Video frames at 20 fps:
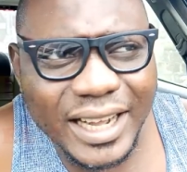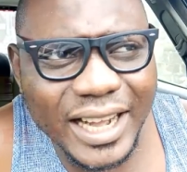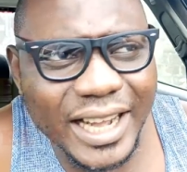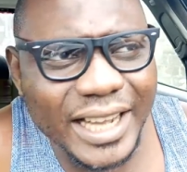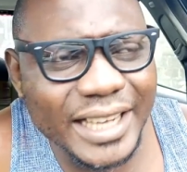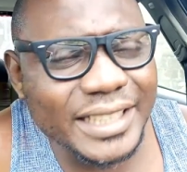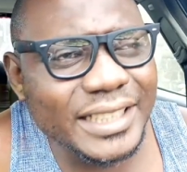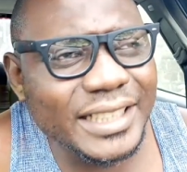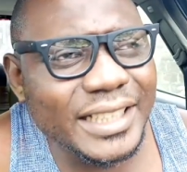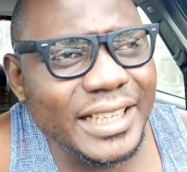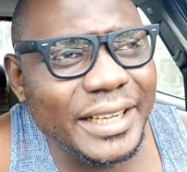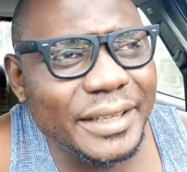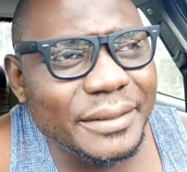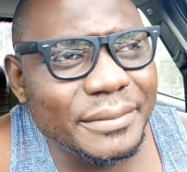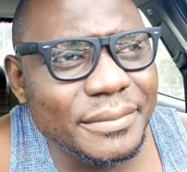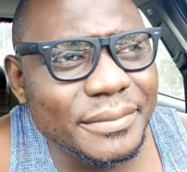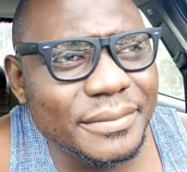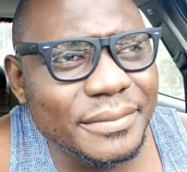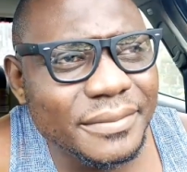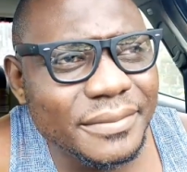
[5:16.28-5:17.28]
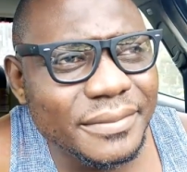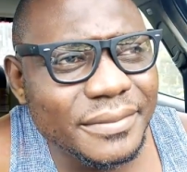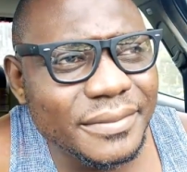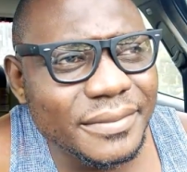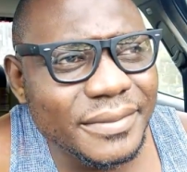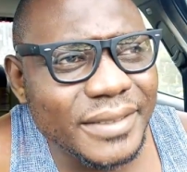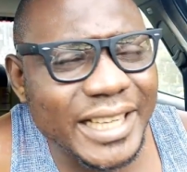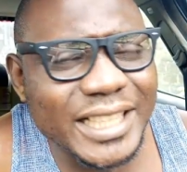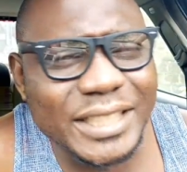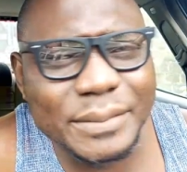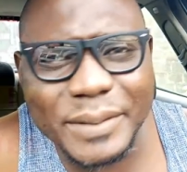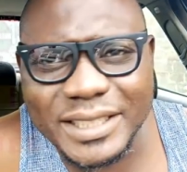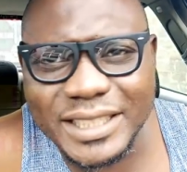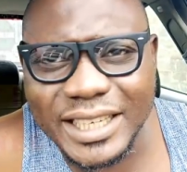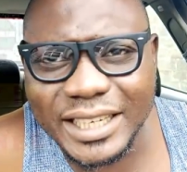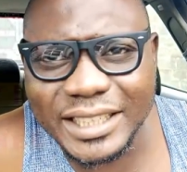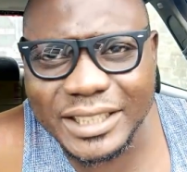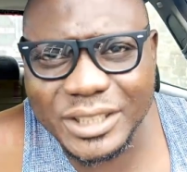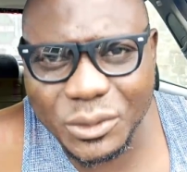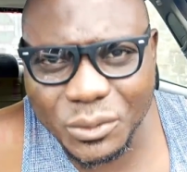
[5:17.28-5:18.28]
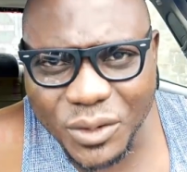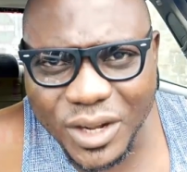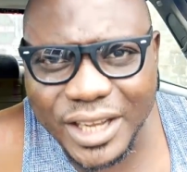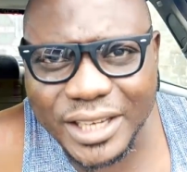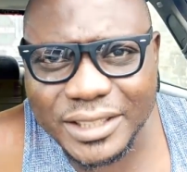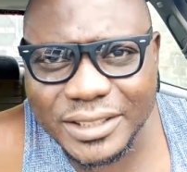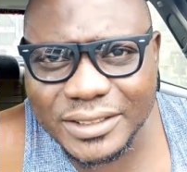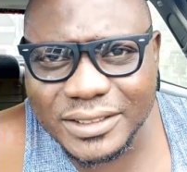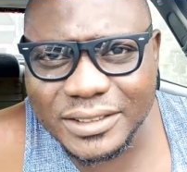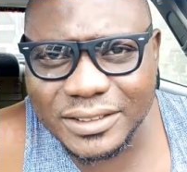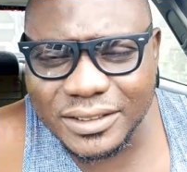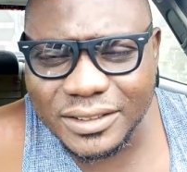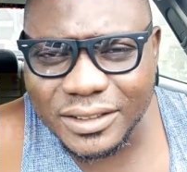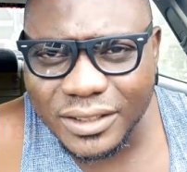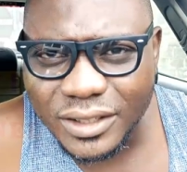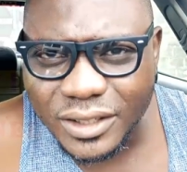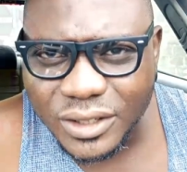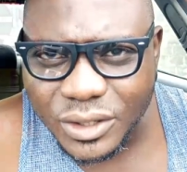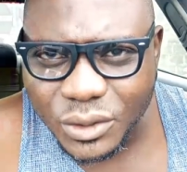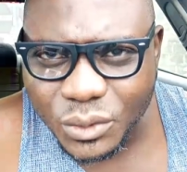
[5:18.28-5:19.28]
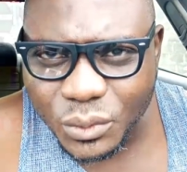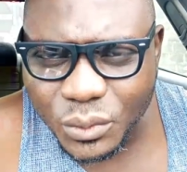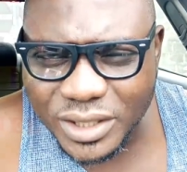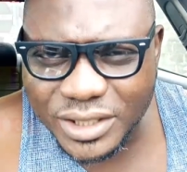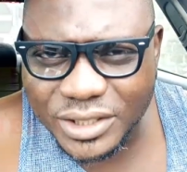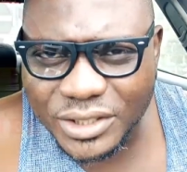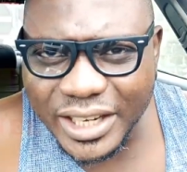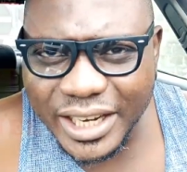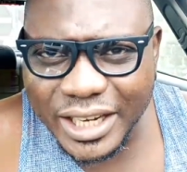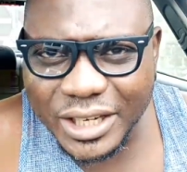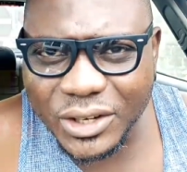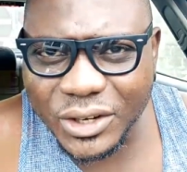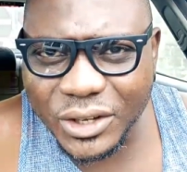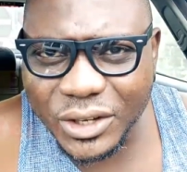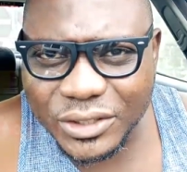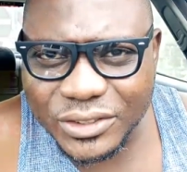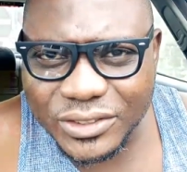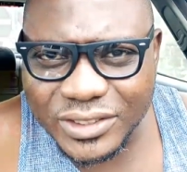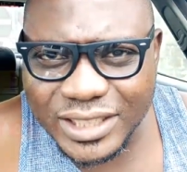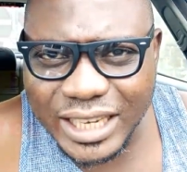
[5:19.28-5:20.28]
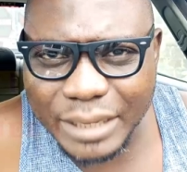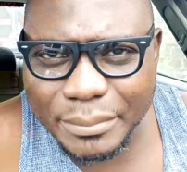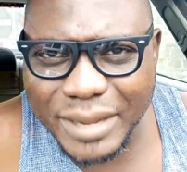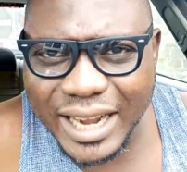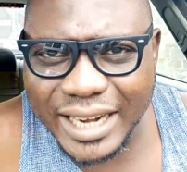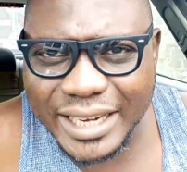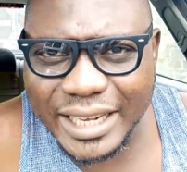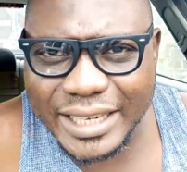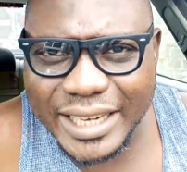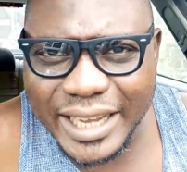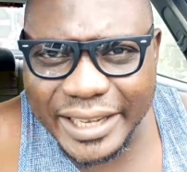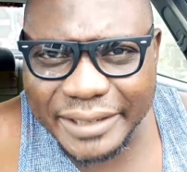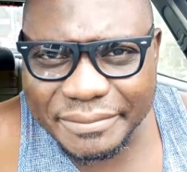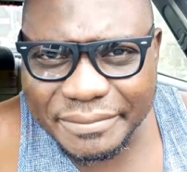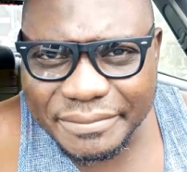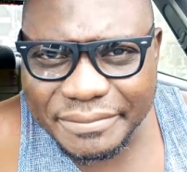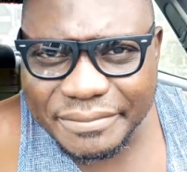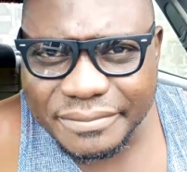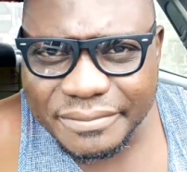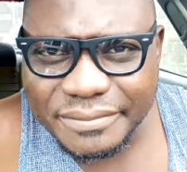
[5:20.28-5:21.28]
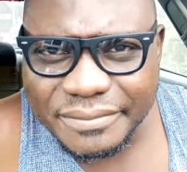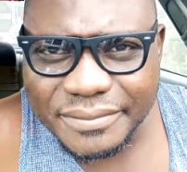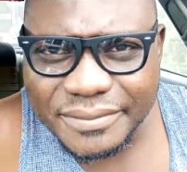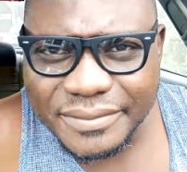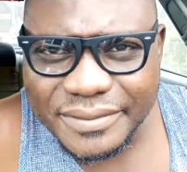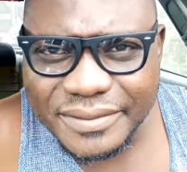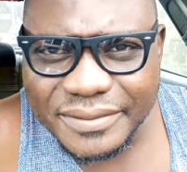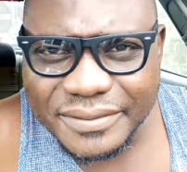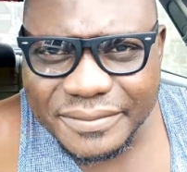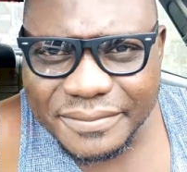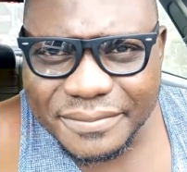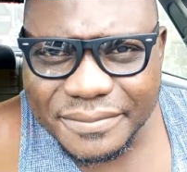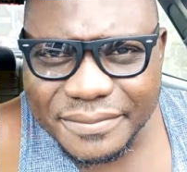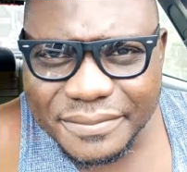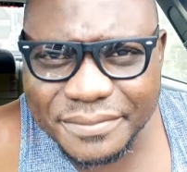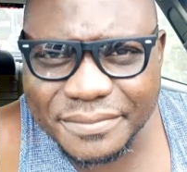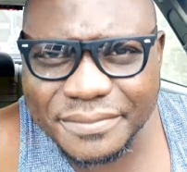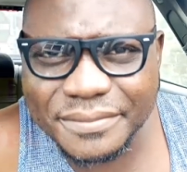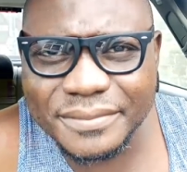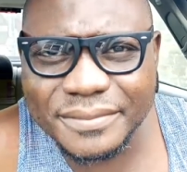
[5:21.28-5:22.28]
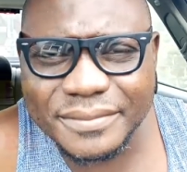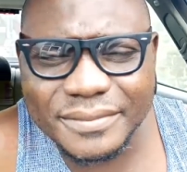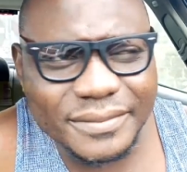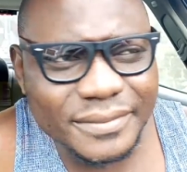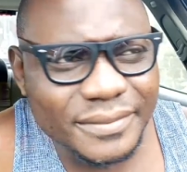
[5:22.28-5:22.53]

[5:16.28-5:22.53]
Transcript: And um, especially the one with dreadlocks. Hmm?